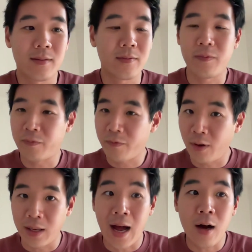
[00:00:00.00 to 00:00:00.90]
for
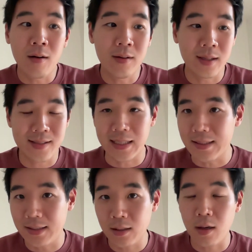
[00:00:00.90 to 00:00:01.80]
now it's
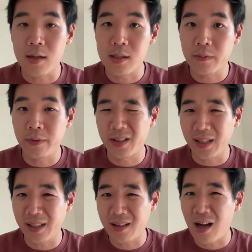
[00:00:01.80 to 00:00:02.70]
easier also for the
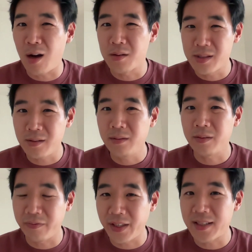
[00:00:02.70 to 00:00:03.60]
data council
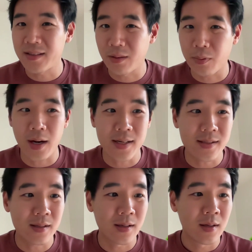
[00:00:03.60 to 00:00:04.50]
to fix the
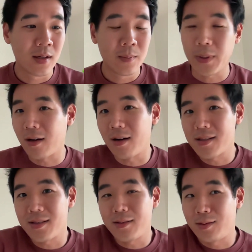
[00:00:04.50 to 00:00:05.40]
price,
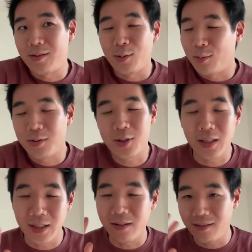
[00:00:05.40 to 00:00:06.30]
because
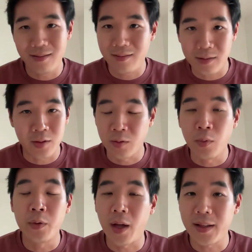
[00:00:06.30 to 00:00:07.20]
usually you
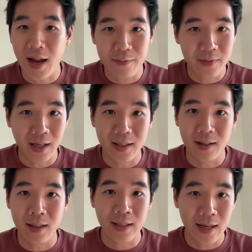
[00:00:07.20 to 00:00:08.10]
will not have data
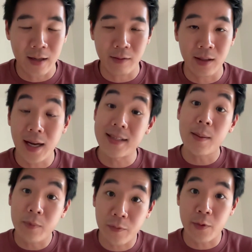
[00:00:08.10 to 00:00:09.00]
in that area,
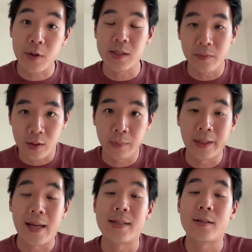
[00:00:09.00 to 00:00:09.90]
except of course if the
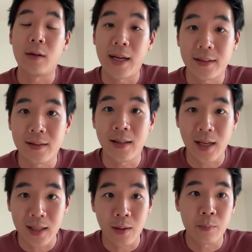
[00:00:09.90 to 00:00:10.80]
community has collected that
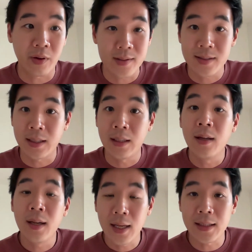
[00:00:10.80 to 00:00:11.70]
data previously
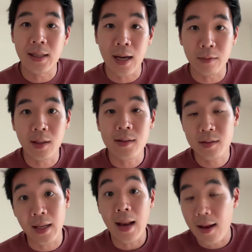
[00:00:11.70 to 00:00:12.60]
in that area.
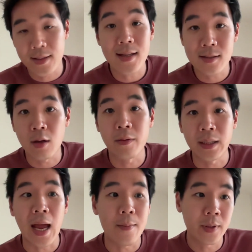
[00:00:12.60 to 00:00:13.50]
So that's
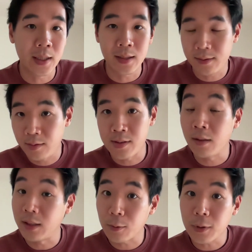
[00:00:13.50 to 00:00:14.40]
already happening to a
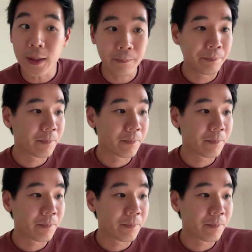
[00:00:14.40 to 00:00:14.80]
certain degree,